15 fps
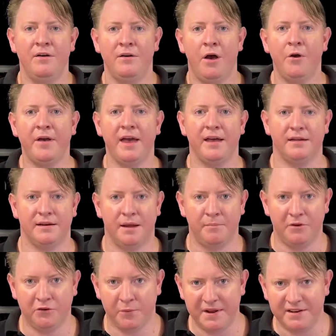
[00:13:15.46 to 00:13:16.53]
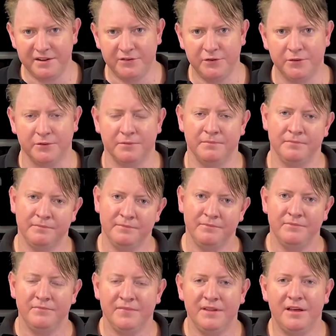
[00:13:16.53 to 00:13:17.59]
Okay, number 22.
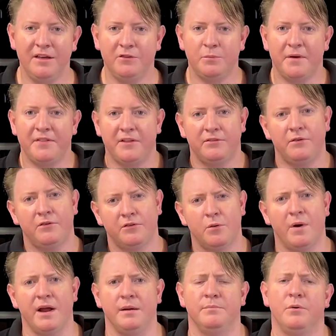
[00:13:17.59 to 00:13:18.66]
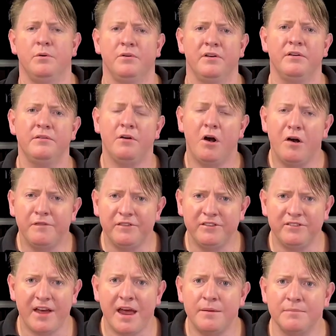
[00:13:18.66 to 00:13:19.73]
Here's one that's also quite important, office
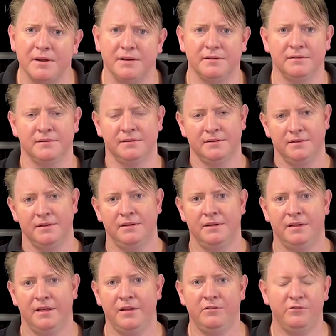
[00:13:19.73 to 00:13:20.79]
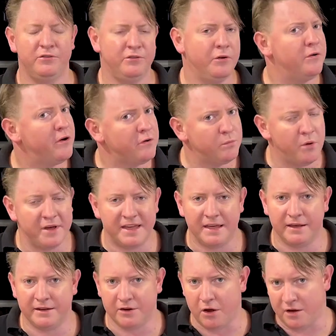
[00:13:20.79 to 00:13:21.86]
admin. Yes, you're not working
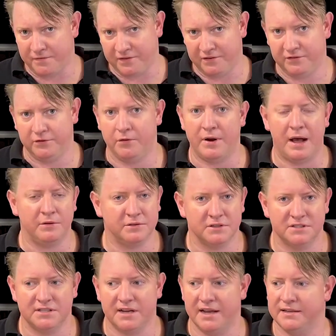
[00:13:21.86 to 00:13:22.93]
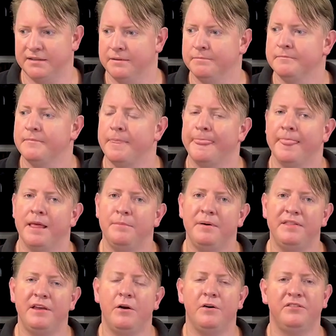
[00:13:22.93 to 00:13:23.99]
in an office, you're out on site,
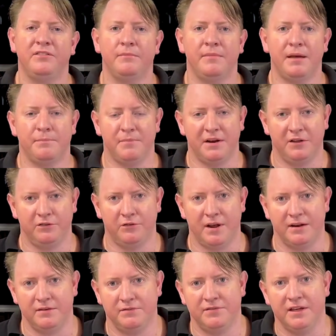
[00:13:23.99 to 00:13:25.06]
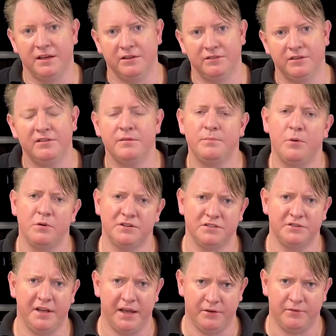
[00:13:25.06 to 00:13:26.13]
but there are some administrative things it's
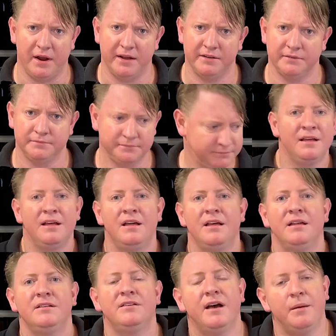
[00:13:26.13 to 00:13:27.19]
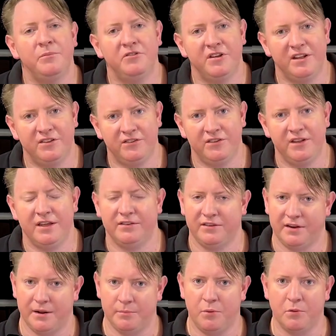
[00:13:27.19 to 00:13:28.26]
important to get right. Timesheets is
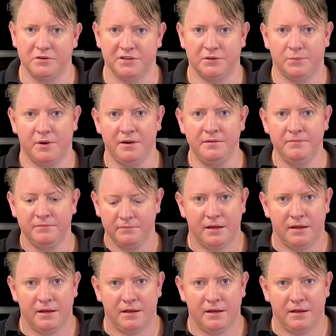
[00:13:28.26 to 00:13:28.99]
an important one.